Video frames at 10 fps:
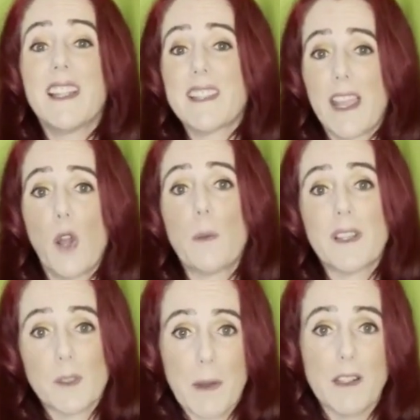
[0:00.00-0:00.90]
to help
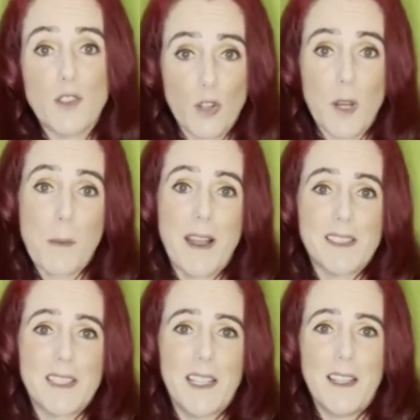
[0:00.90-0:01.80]
expand your
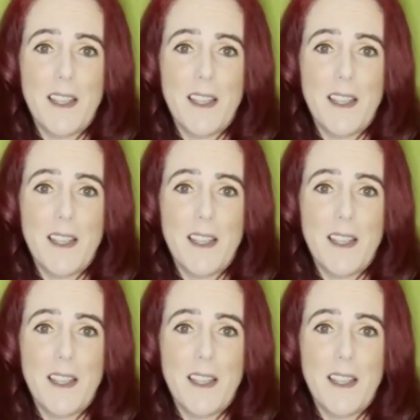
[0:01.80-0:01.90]
capacity.